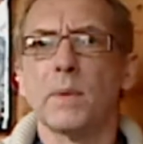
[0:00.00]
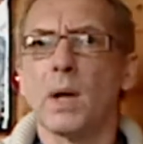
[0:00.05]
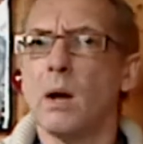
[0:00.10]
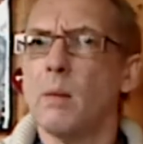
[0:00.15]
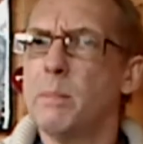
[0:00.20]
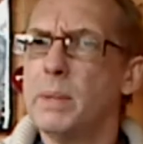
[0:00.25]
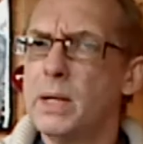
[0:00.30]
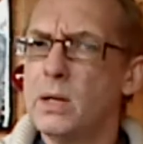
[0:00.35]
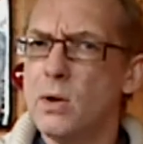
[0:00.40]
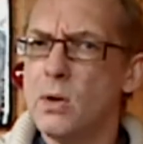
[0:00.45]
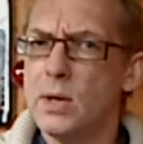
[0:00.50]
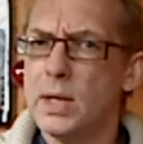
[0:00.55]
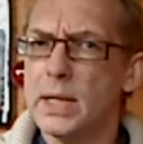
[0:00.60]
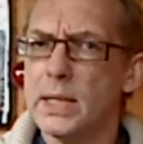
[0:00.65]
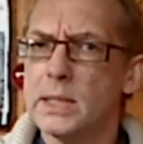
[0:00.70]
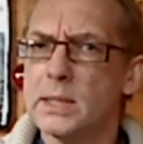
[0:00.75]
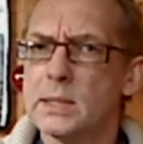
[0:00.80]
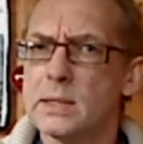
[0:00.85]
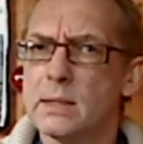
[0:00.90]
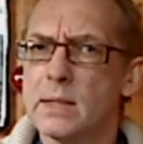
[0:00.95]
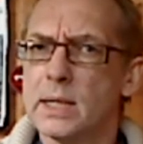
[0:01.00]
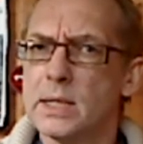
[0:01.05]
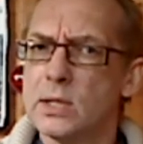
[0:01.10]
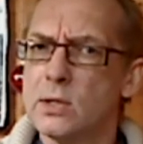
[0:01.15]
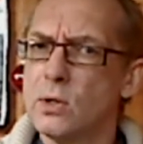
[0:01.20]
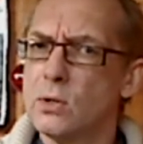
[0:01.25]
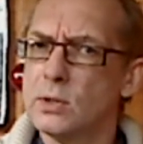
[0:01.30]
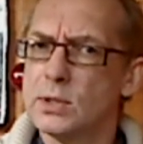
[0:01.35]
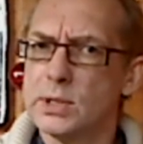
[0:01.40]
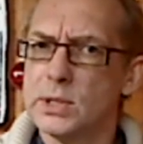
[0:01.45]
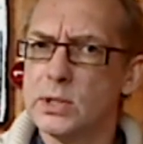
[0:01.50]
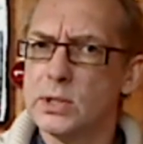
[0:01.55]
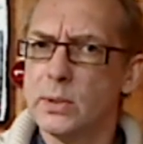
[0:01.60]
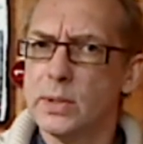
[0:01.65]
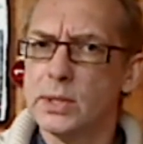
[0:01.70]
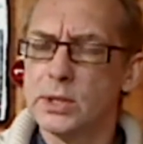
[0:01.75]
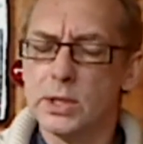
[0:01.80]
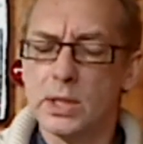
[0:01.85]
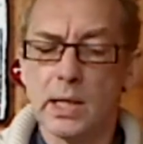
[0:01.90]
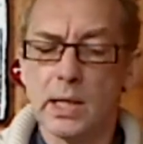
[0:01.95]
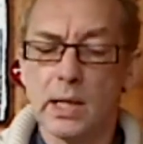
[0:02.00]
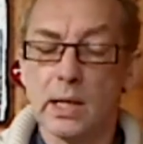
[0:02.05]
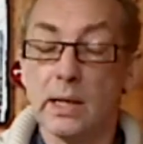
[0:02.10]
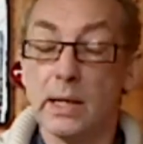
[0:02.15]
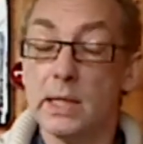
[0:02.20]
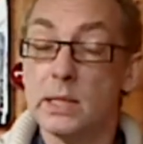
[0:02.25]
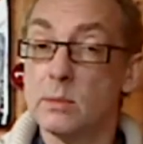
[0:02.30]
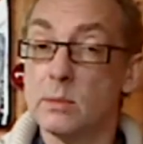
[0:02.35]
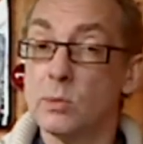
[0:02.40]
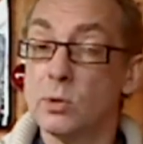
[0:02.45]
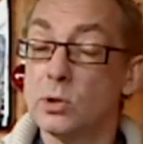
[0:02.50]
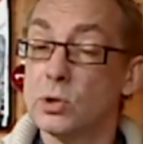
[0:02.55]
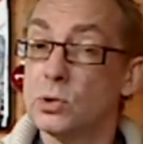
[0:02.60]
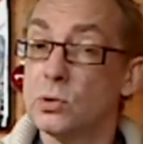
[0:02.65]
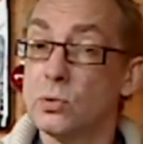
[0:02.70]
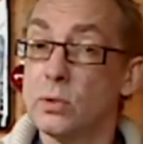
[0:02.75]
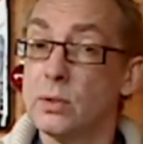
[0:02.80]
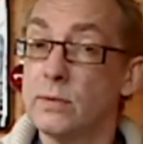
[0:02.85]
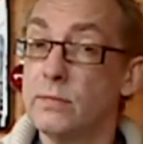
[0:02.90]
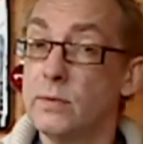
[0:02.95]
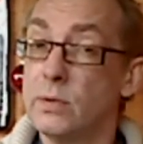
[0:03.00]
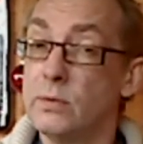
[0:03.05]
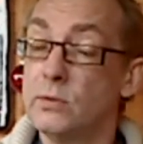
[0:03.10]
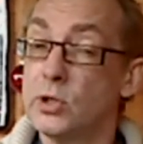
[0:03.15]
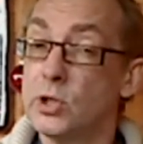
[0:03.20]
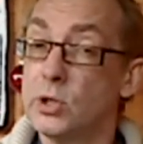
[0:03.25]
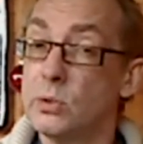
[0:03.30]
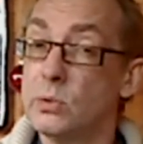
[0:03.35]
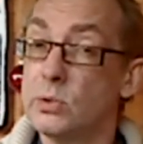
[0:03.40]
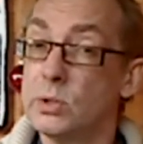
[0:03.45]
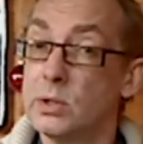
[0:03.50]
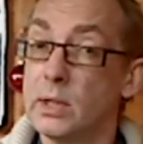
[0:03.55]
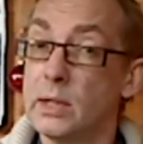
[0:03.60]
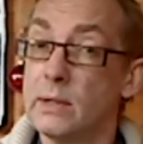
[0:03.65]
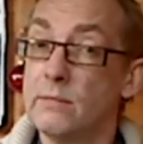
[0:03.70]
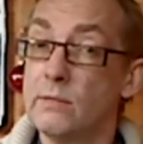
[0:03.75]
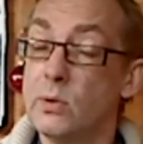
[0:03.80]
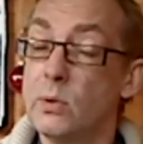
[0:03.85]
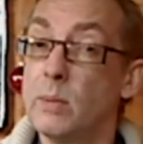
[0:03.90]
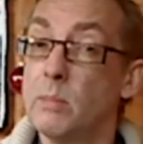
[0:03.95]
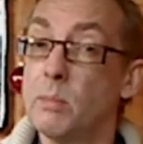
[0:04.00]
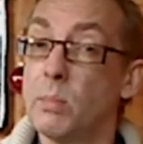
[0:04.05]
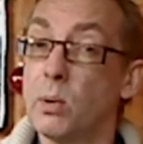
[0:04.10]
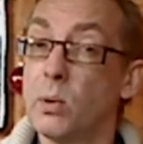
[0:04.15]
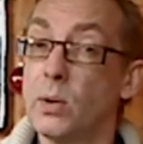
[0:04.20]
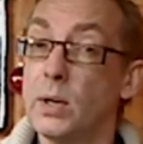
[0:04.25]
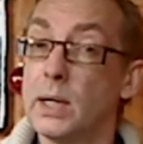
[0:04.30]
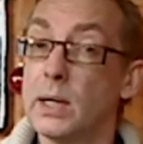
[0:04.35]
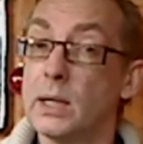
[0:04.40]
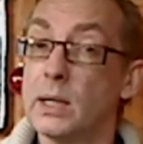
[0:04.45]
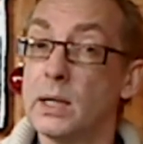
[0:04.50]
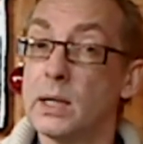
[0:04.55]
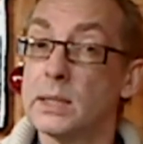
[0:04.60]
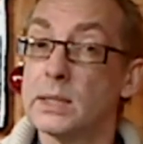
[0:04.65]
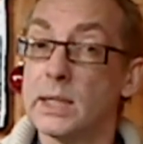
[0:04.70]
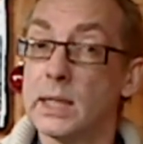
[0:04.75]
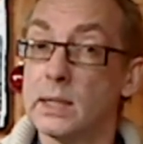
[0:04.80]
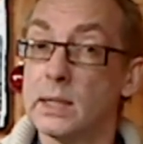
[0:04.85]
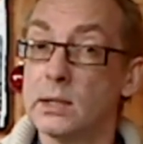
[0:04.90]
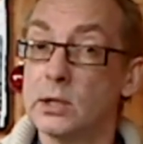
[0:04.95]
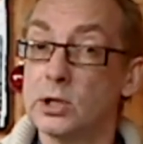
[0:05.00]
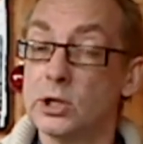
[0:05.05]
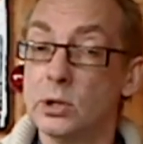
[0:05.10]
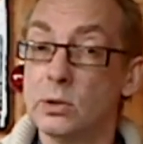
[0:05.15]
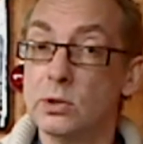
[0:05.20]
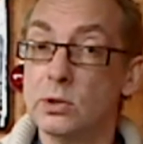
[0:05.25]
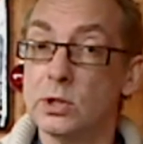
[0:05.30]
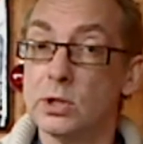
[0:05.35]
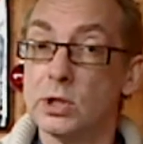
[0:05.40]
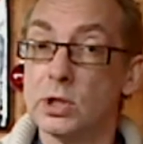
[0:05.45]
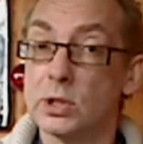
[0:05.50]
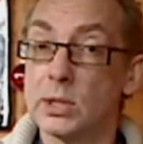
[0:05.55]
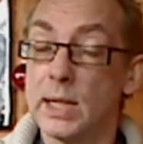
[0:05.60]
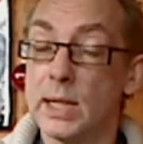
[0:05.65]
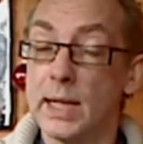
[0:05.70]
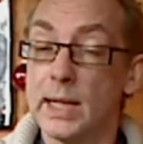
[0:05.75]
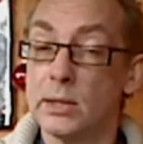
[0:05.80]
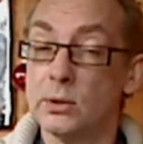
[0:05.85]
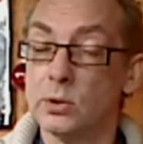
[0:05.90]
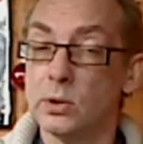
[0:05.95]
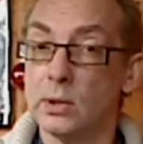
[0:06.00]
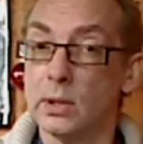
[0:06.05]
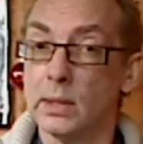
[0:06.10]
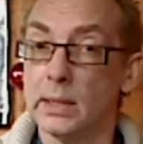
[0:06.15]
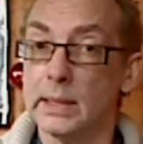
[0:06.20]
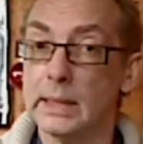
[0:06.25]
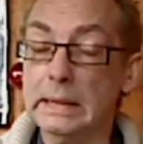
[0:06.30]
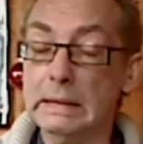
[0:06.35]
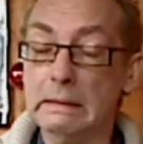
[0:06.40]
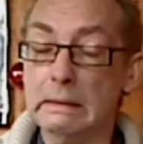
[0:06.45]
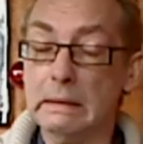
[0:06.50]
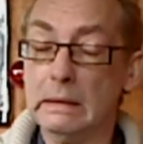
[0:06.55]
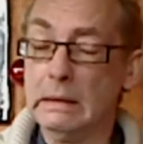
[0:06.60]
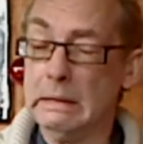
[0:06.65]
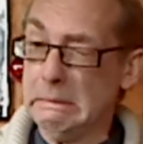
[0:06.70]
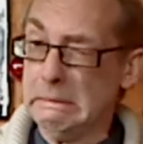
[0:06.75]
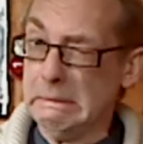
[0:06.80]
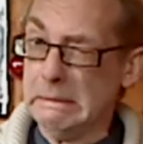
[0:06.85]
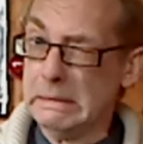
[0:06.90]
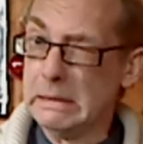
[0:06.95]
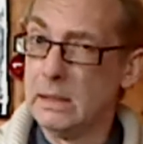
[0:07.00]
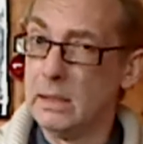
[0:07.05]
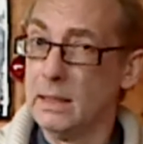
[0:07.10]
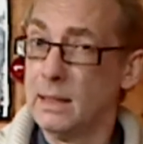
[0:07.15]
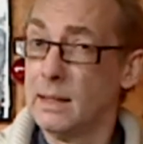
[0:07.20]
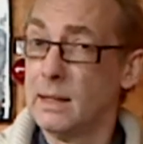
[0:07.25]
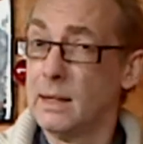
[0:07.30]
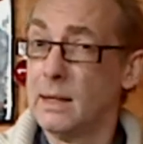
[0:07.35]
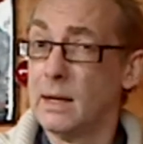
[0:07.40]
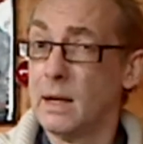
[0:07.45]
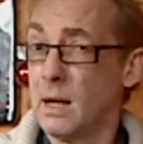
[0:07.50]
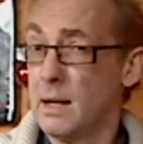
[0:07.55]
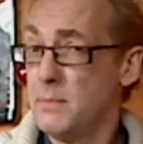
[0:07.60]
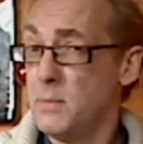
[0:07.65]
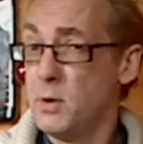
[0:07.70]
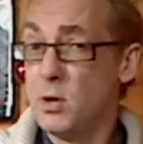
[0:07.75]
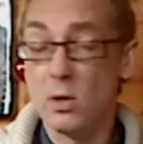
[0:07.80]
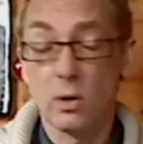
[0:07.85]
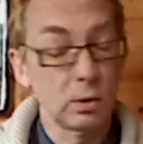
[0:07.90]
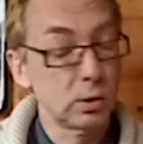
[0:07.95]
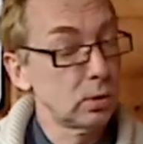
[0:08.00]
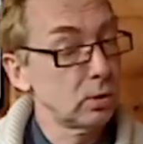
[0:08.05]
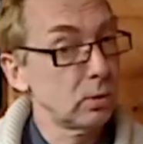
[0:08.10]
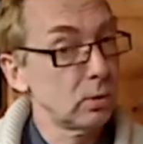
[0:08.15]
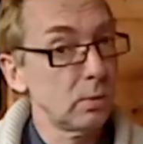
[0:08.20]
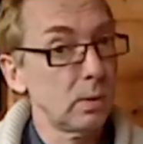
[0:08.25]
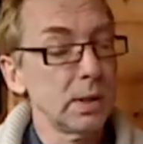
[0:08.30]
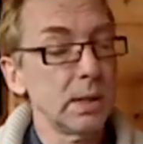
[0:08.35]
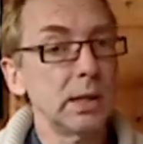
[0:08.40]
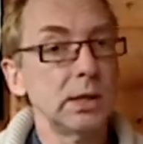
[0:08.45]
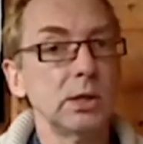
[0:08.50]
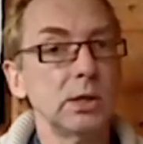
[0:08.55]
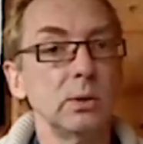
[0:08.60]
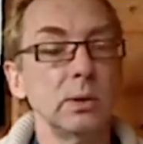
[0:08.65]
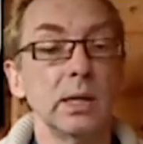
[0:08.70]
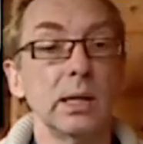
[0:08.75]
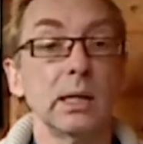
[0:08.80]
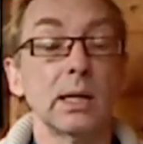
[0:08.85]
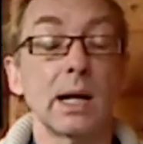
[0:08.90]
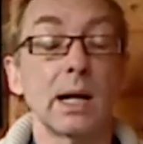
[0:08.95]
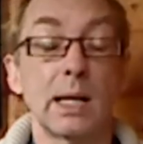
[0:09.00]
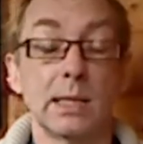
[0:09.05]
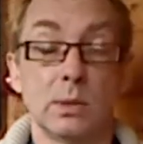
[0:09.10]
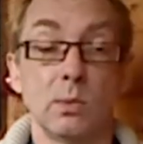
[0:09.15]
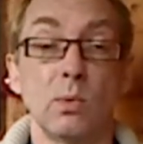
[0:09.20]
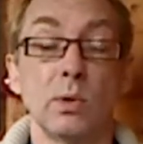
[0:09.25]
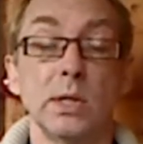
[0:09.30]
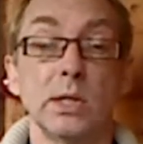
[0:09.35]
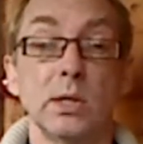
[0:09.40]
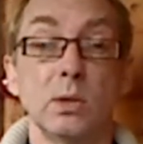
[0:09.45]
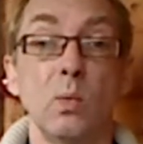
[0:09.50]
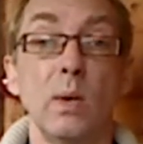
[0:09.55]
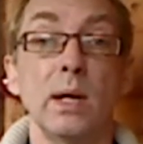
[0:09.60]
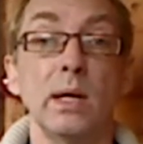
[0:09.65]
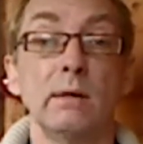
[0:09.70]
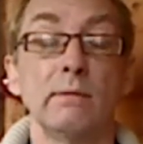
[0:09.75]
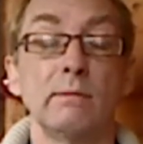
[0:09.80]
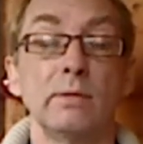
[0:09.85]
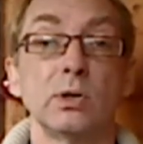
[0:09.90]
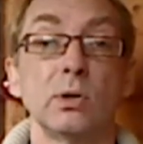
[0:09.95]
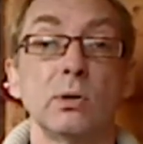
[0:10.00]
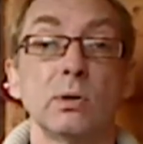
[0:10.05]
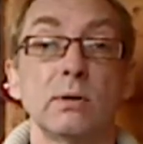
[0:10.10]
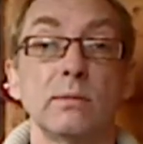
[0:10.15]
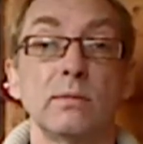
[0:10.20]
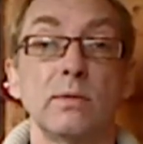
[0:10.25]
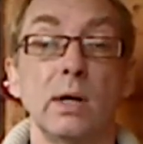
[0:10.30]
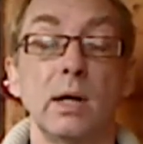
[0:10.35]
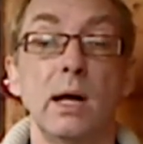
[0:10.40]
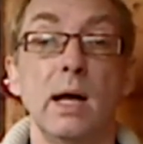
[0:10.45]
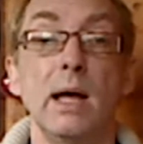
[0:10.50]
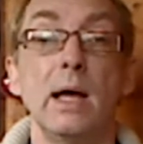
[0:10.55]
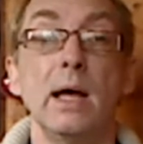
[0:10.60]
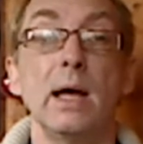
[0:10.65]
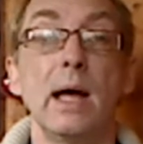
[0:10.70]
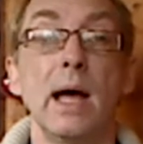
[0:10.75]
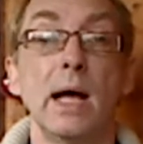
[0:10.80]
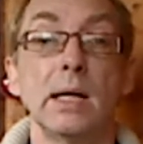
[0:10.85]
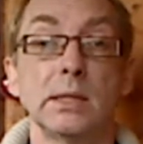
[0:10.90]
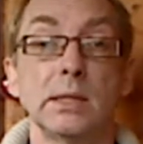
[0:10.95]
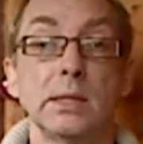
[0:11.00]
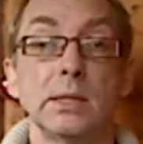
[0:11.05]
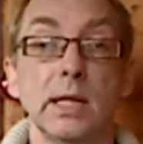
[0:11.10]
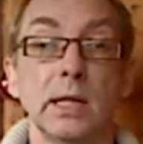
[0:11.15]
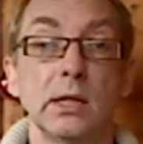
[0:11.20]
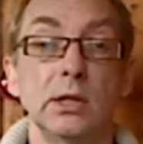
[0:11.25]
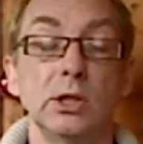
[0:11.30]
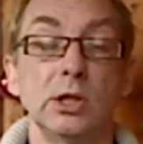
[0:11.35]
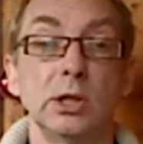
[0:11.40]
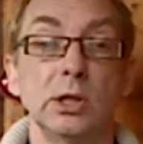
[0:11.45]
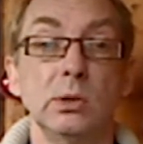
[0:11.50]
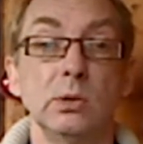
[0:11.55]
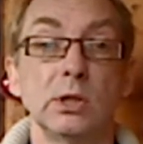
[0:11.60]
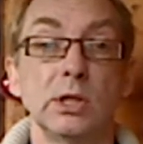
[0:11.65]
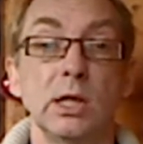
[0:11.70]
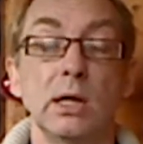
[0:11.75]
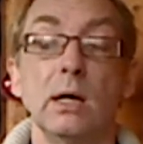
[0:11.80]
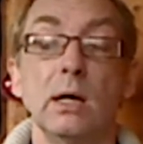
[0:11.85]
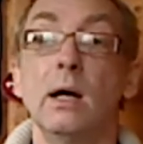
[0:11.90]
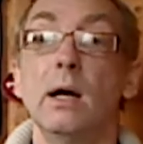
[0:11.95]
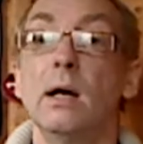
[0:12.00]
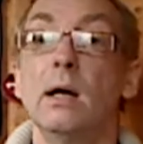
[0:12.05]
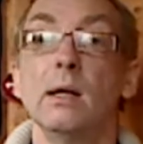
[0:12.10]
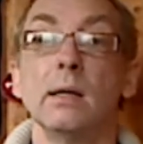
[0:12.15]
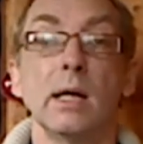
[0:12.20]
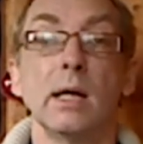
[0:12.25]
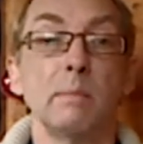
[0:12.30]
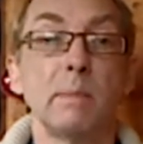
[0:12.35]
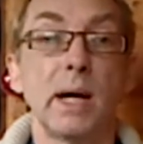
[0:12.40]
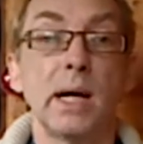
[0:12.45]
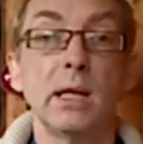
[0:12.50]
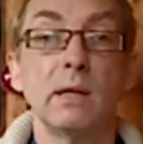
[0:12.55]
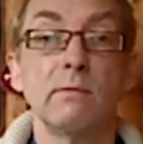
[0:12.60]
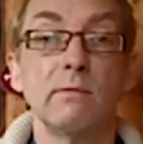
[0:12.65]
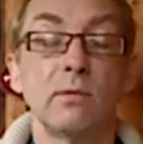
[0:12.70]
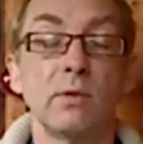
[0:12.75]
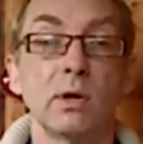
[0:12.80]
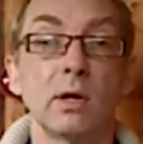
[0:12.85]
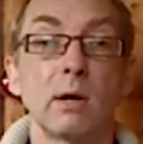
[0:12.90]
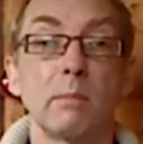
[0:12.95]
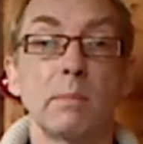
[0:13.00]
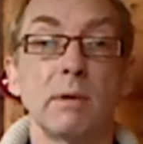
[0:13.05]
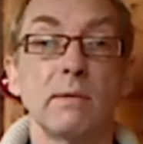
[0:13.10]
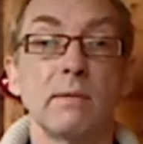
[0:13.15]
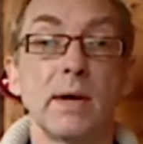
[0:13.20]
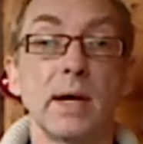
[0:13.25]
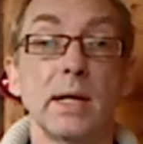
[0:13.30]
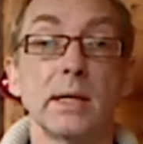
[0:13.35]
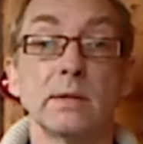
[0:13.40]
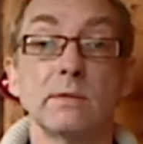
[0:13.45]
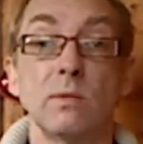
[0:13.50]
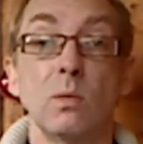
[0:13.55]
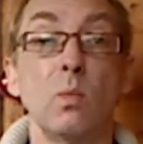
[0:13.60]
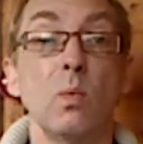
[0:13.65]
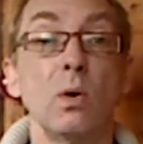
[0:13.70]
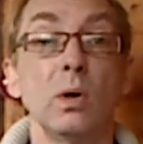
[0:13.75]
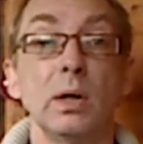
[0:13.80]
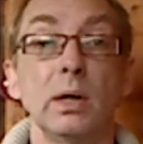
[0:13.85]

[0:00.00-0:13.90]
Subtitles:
I'll be honest, there's an odd situation here, is I'm not sure if you employ a second shooter just casually, I'm not sure what the issue there. Classic one is a wedding photographer has a second shooter, they pay them for a couple of hours for